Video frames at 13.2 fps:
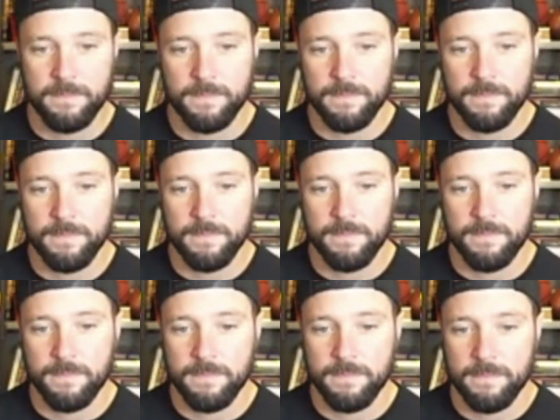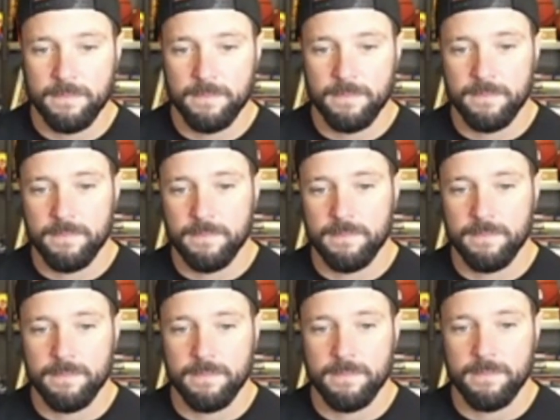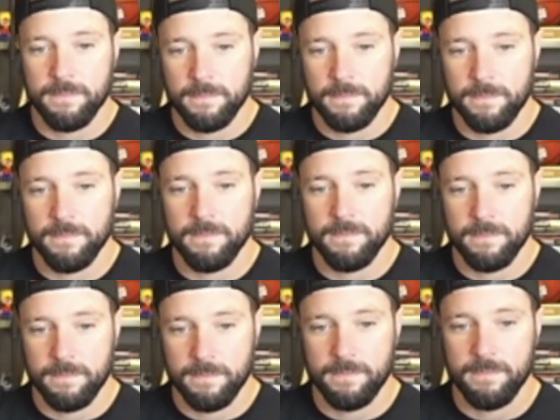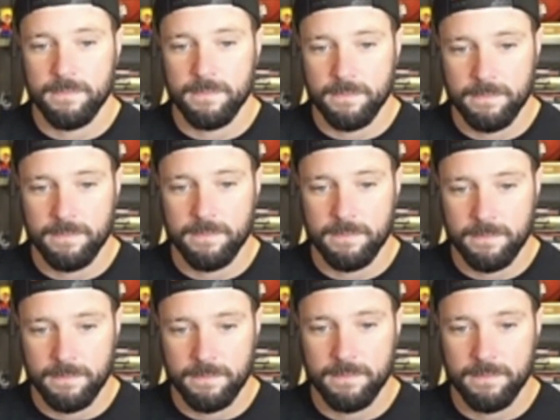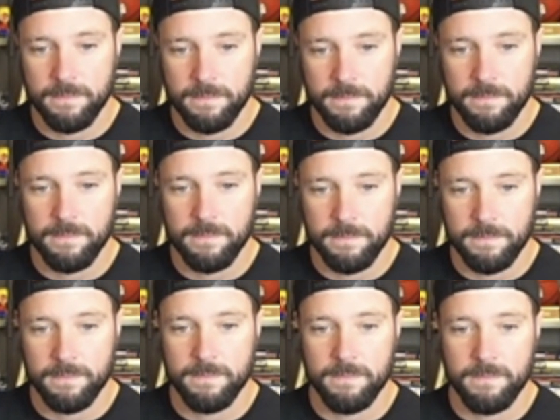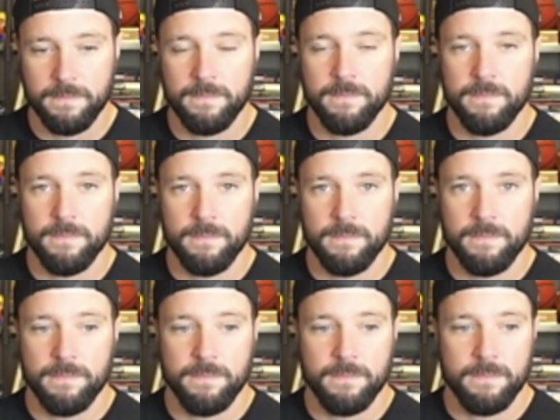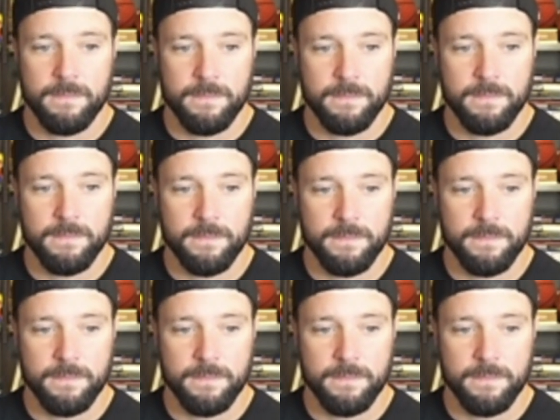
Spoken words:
No words are spoken by the person on screen.